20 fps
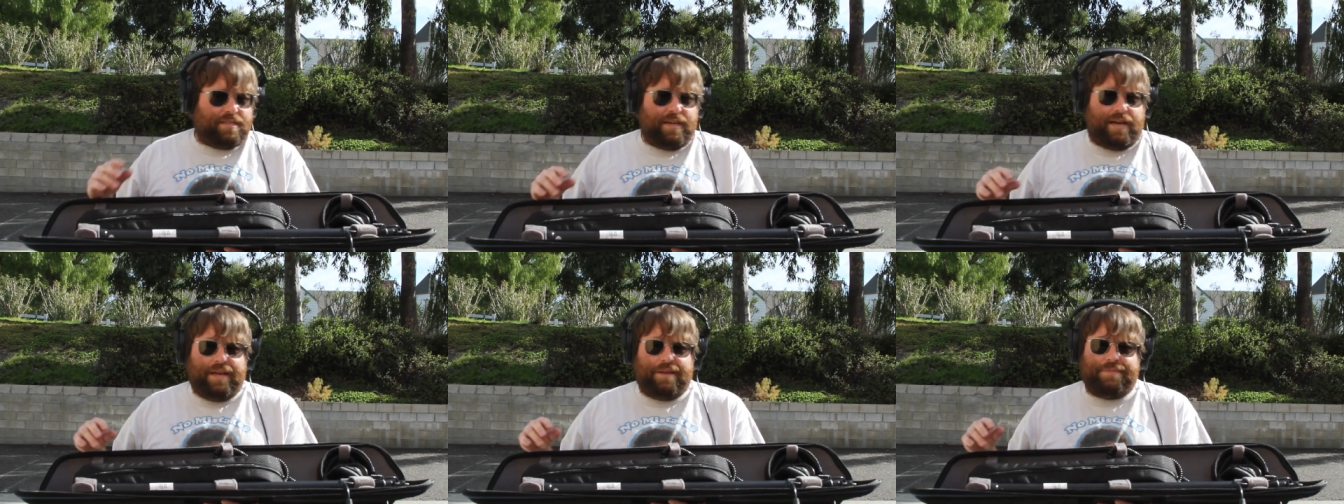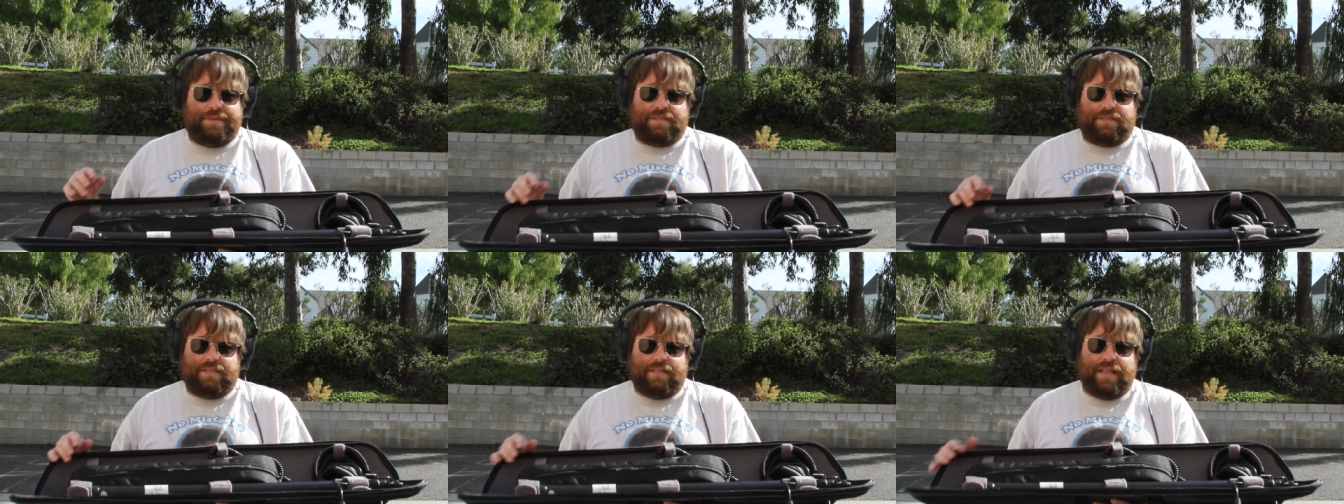to
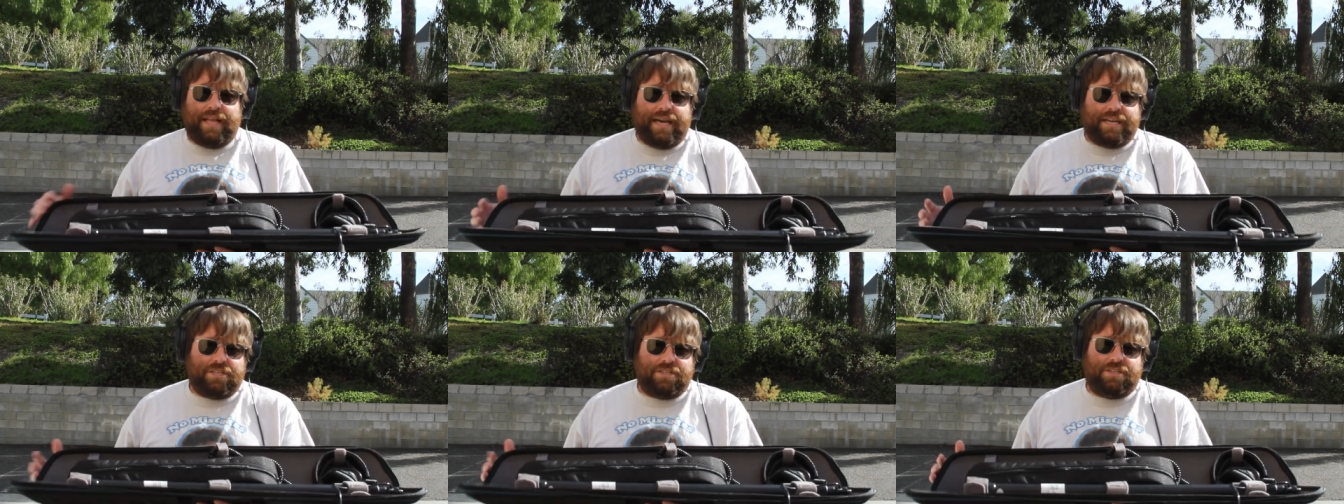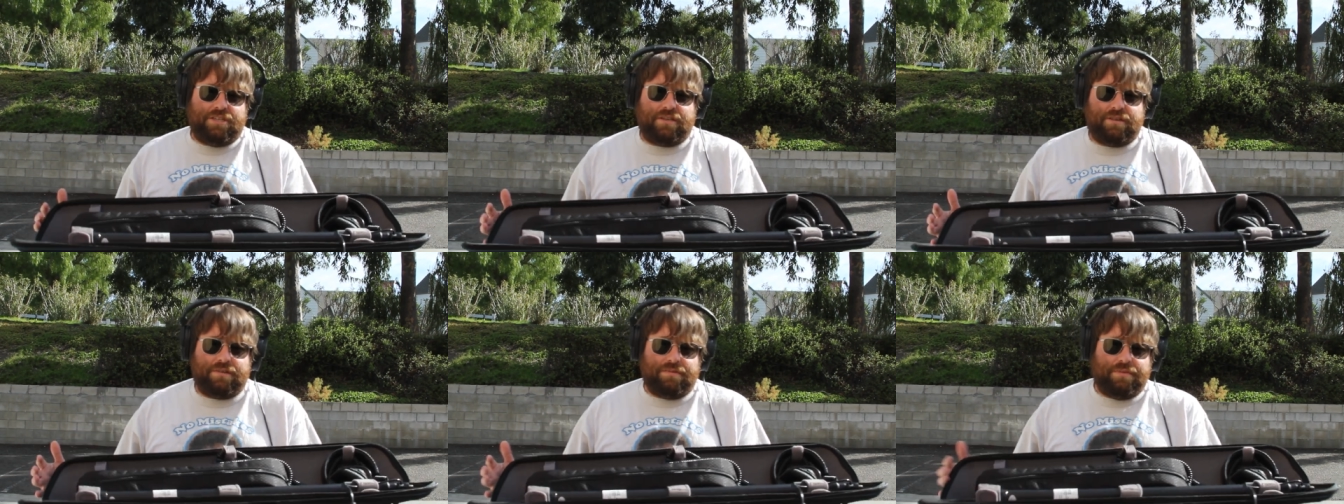IBC last
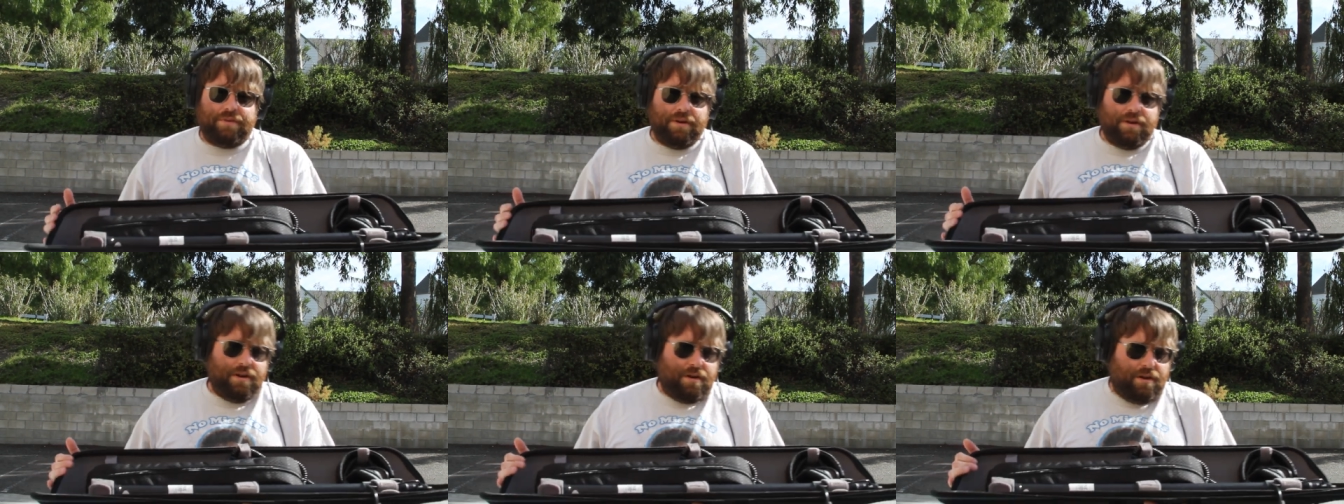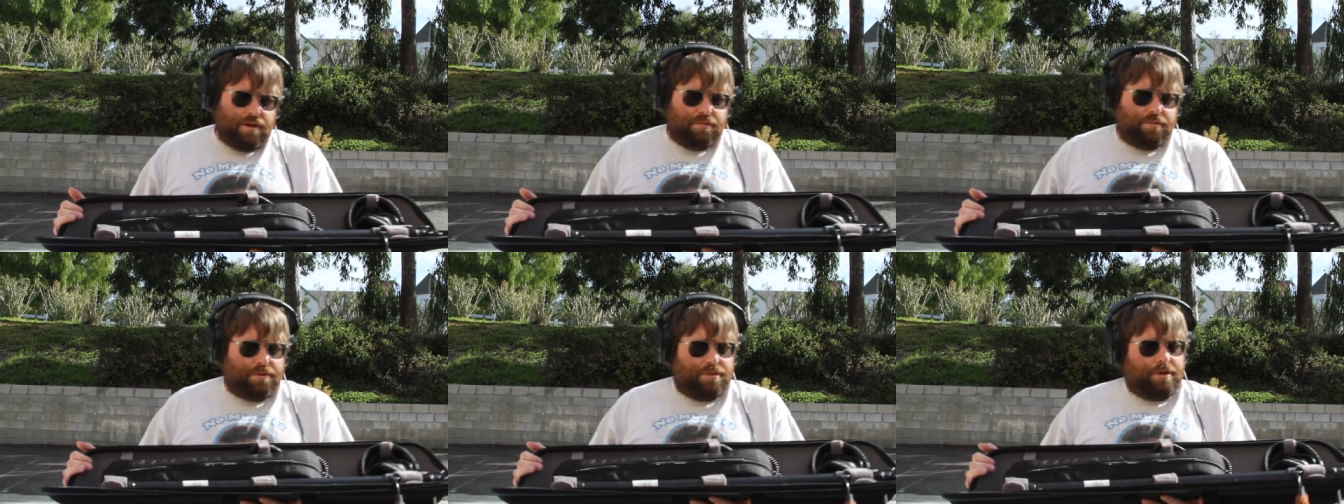year
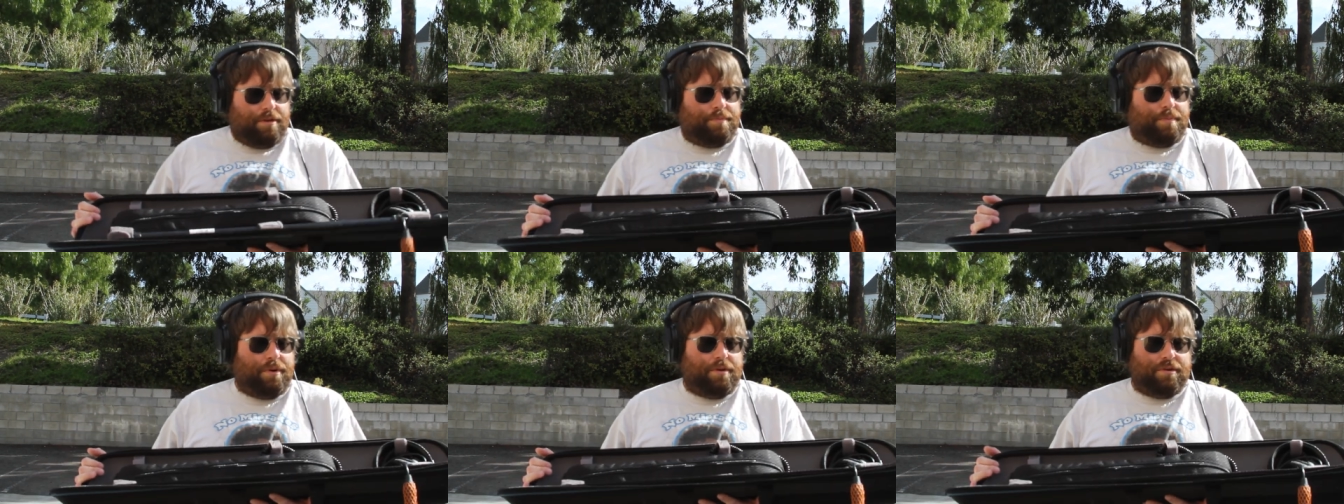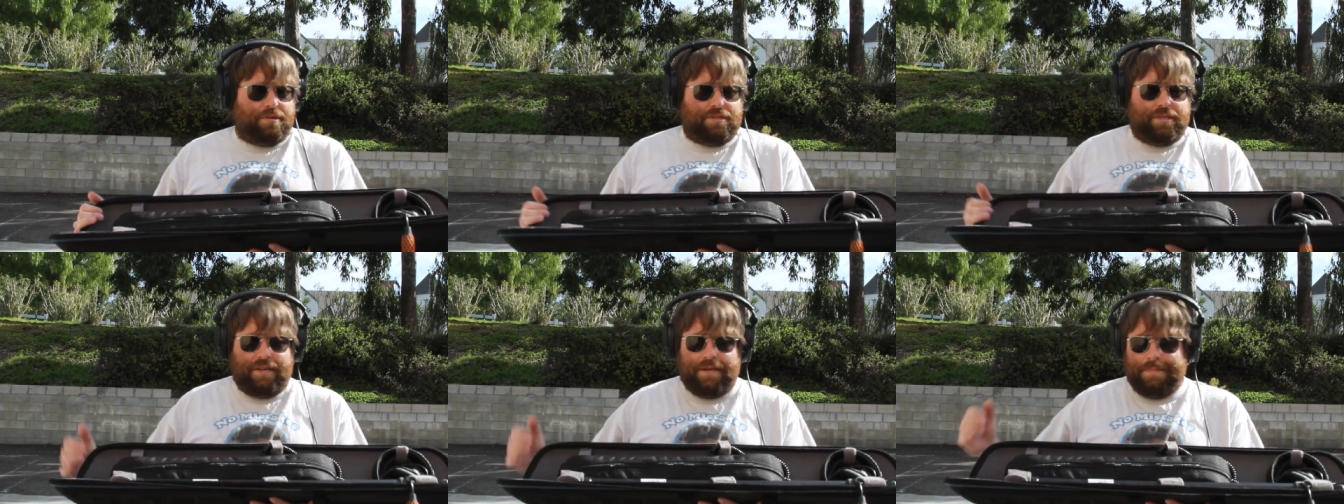with our
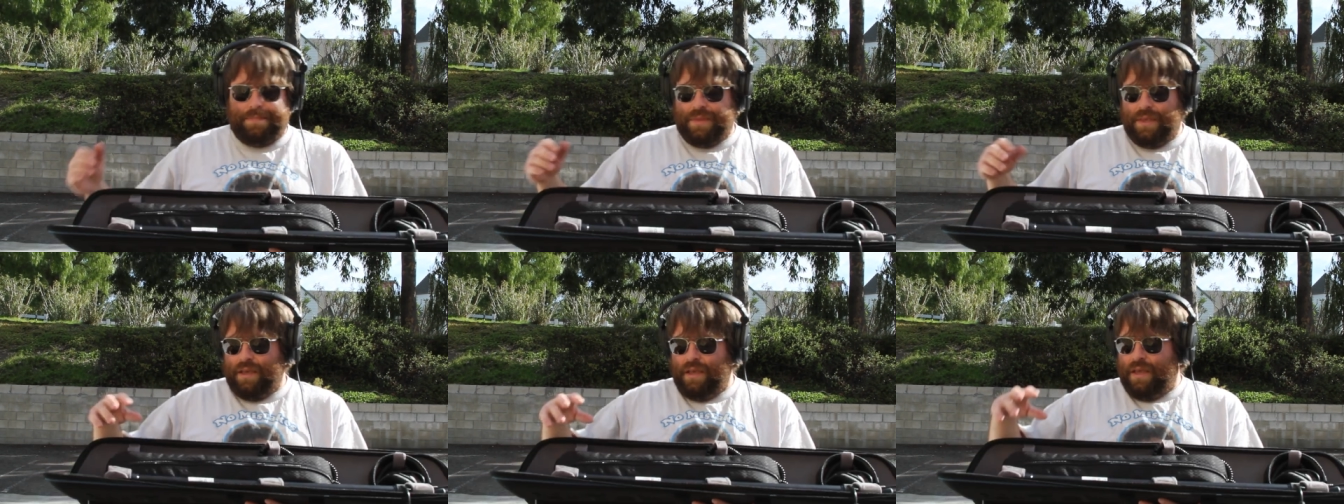prototype,